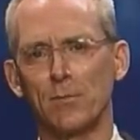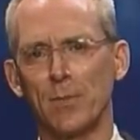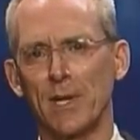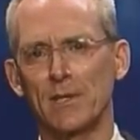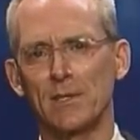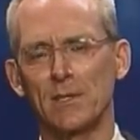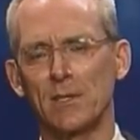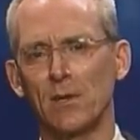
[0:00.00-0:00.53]

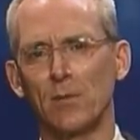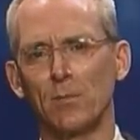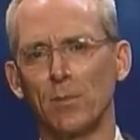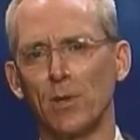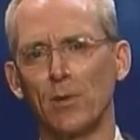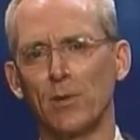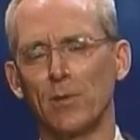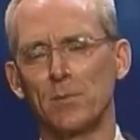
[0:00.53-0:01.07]
Mexico and
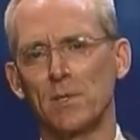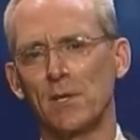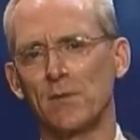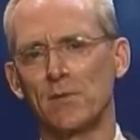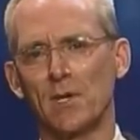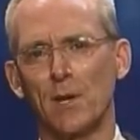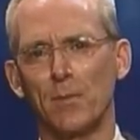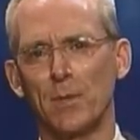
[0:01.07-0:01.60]
blown themselves
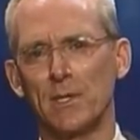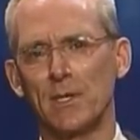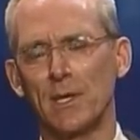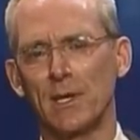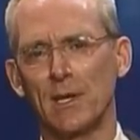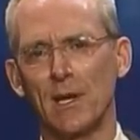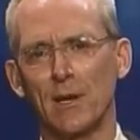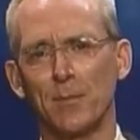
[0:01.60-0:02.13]
up and
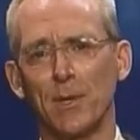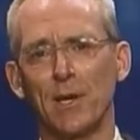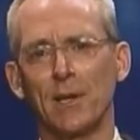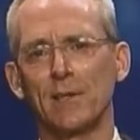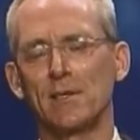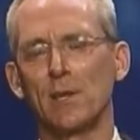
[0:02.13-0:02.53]
taken out Americans.